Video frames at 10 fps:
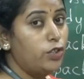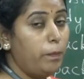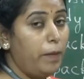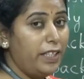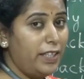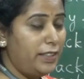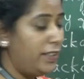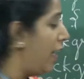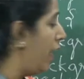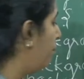So by
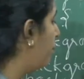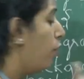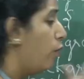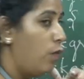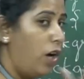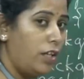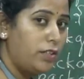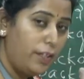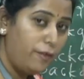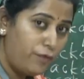that time,
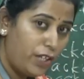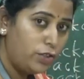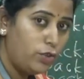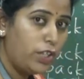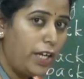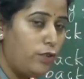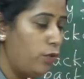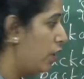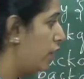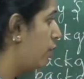what difference you
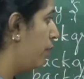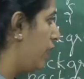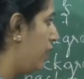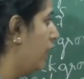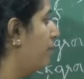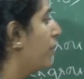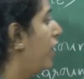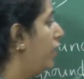can notice means,